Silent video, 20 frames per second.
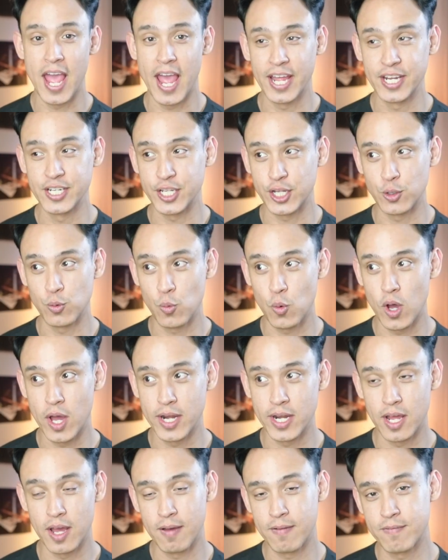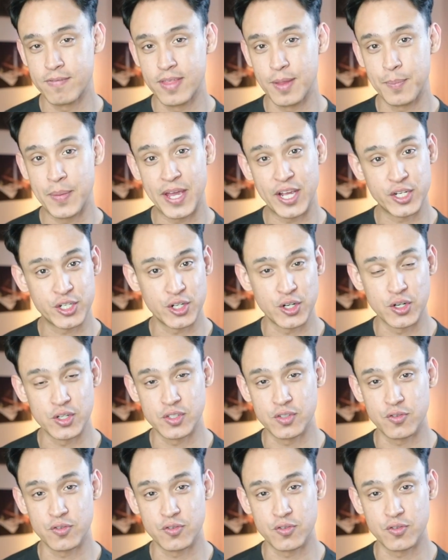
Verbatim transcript: and in one of the pictures